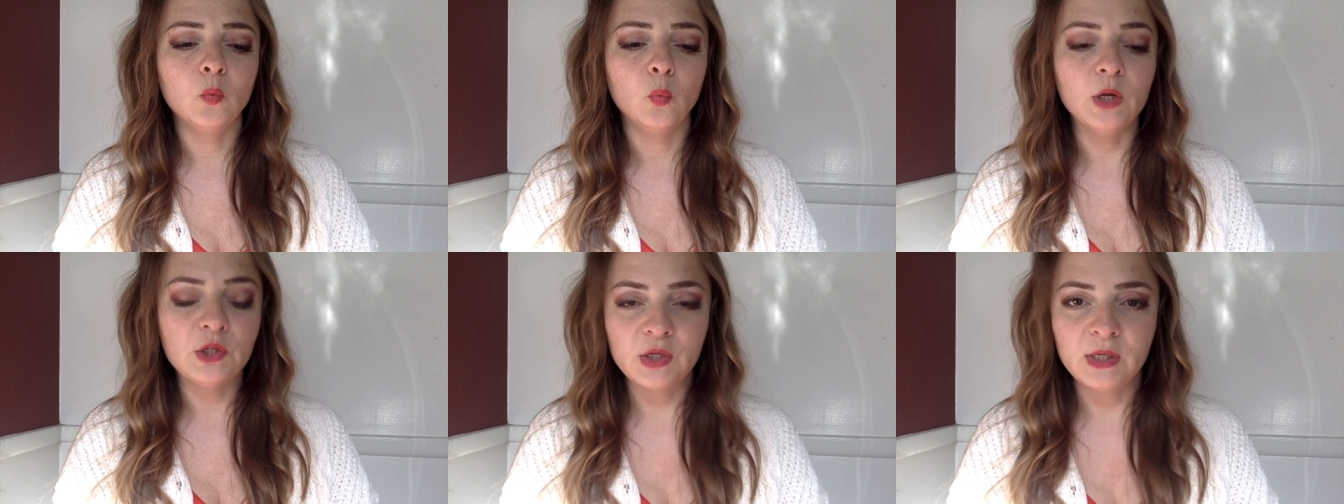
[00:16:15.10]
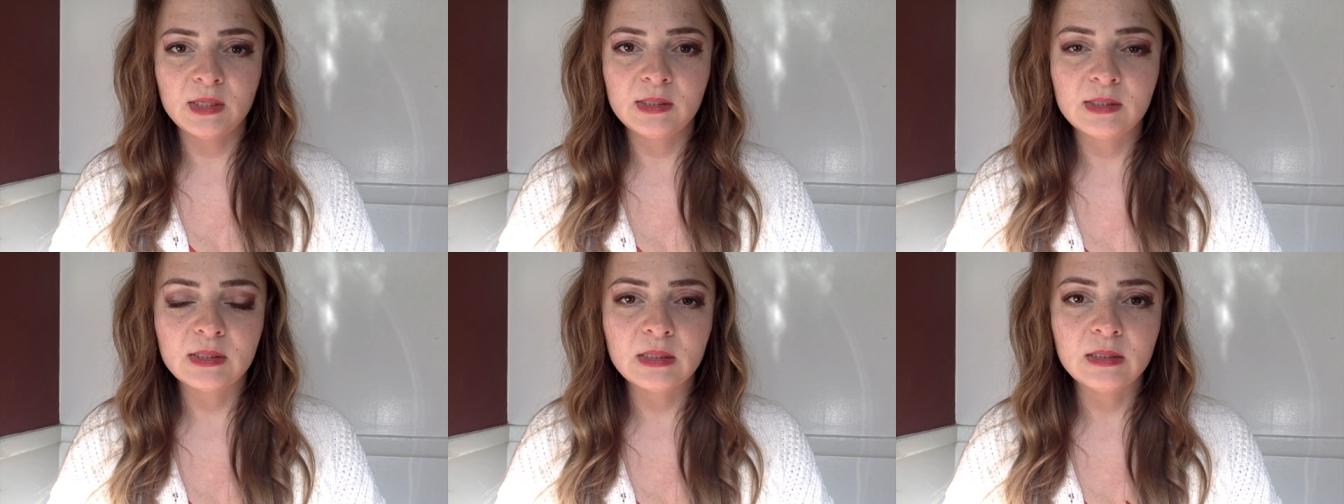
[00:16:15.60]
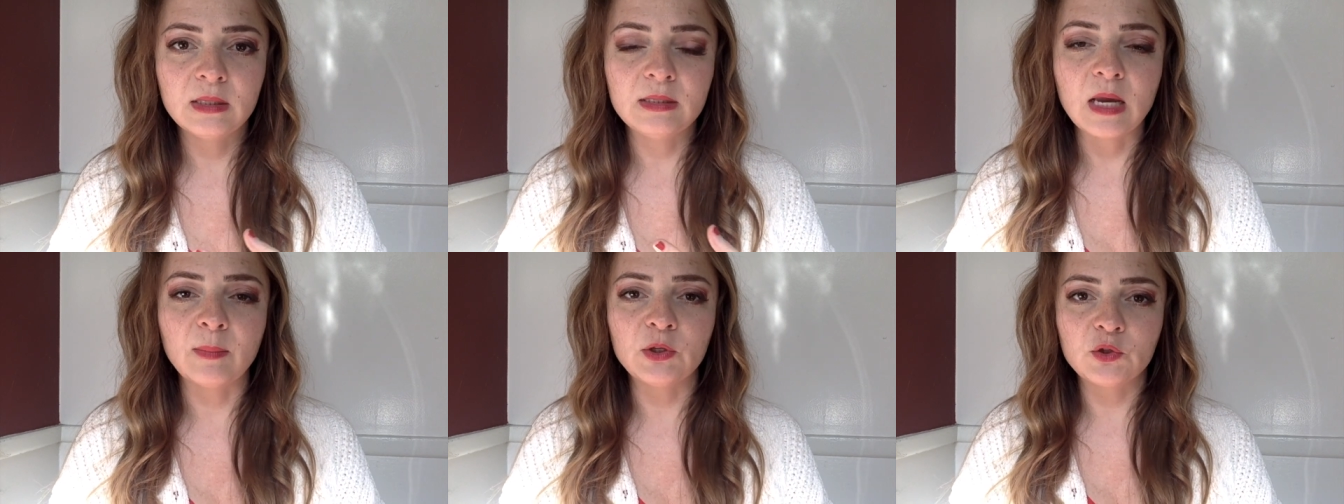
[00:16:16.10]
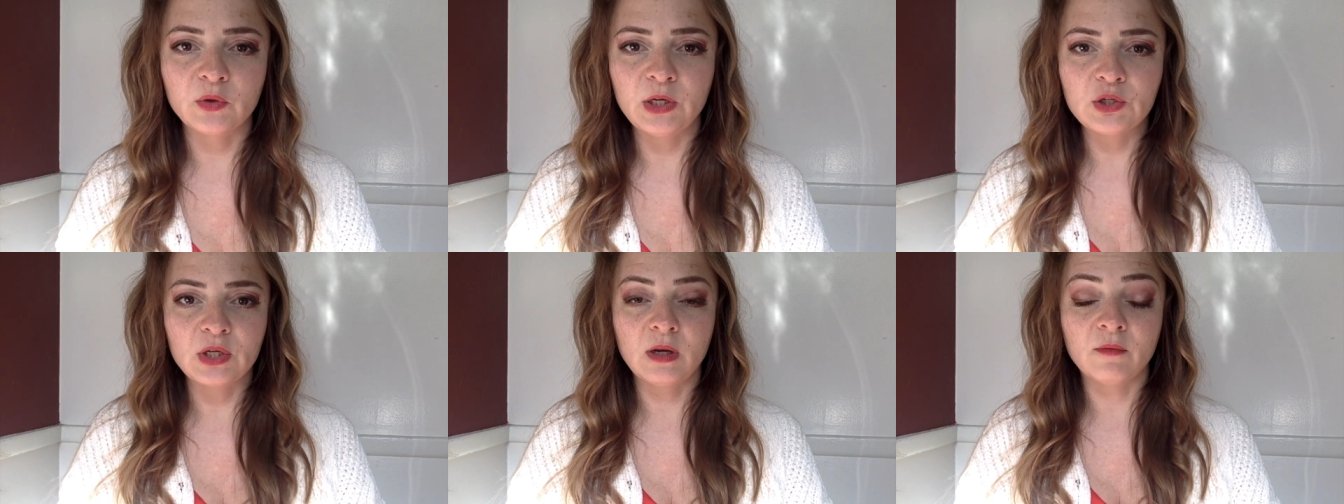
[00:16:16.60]
which is the
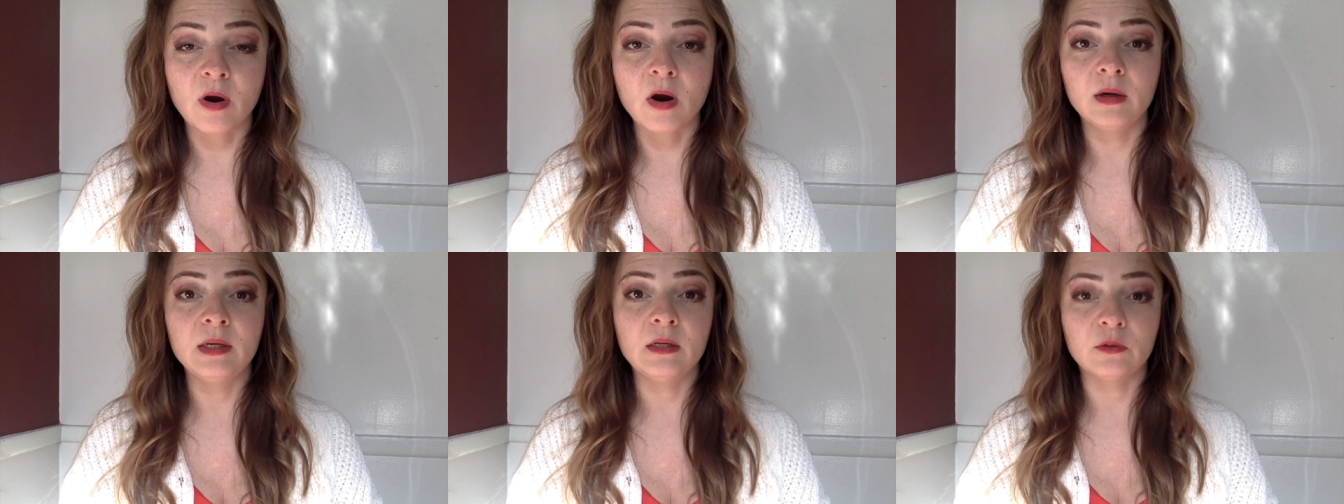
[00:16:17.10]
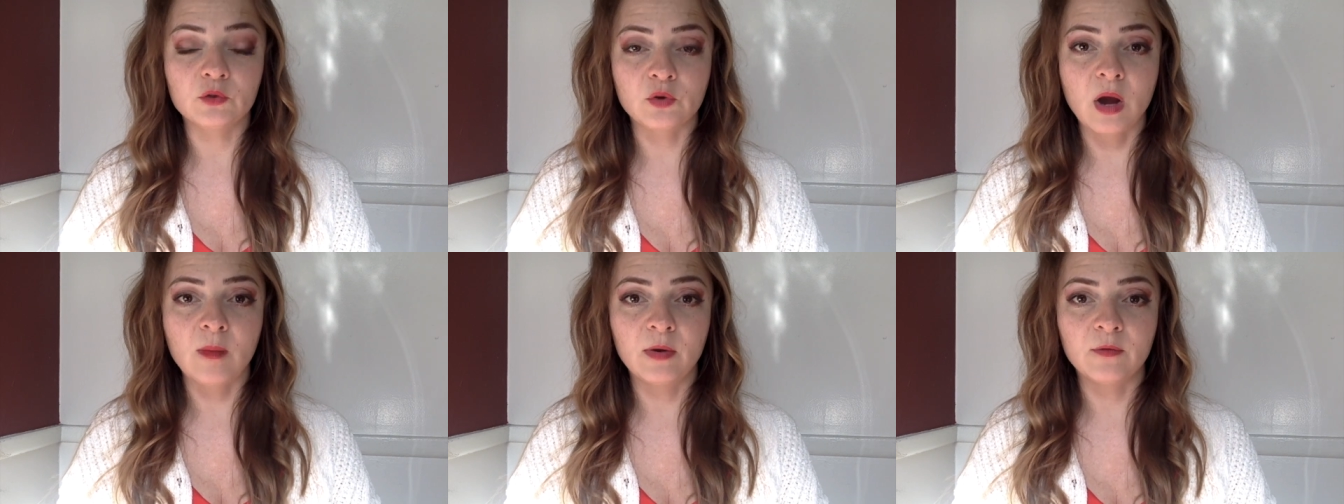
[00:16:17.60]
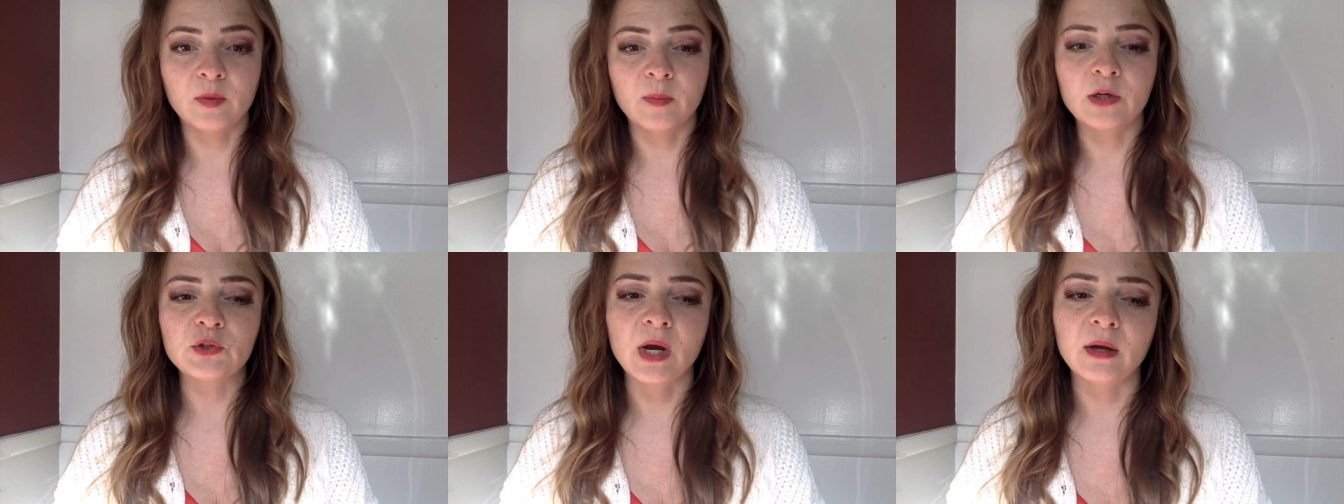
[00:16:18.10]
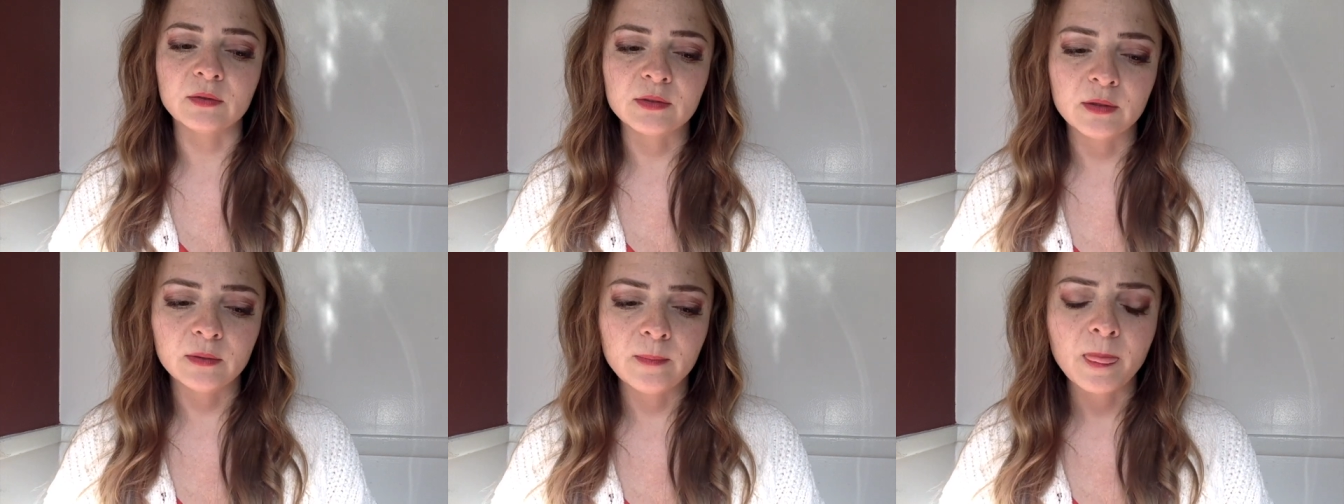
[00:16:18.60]
demonstration of our unhealed trauma from our
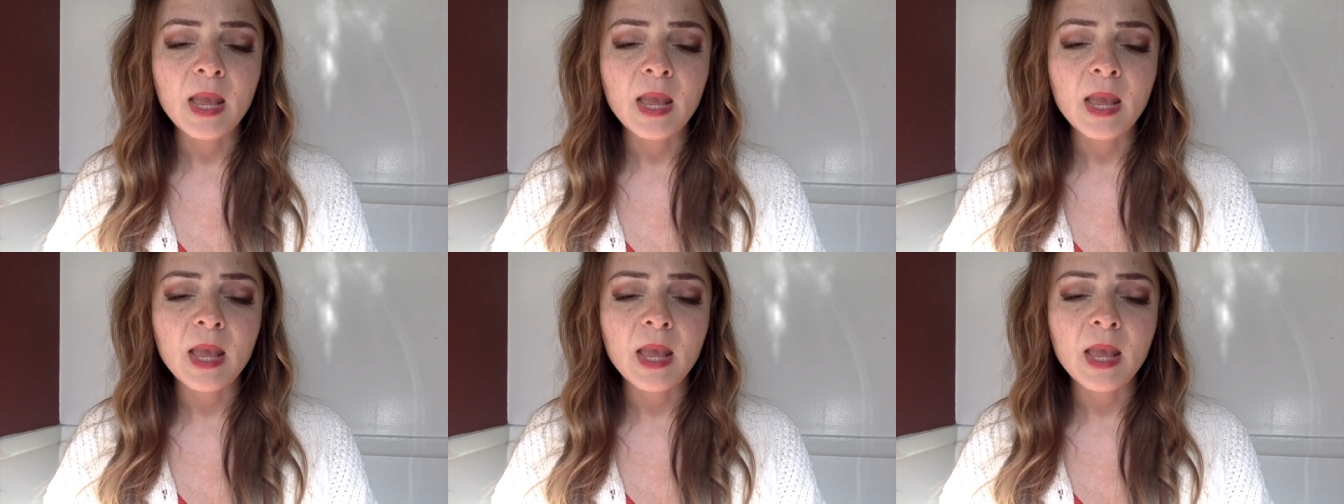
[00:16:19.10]
childhood.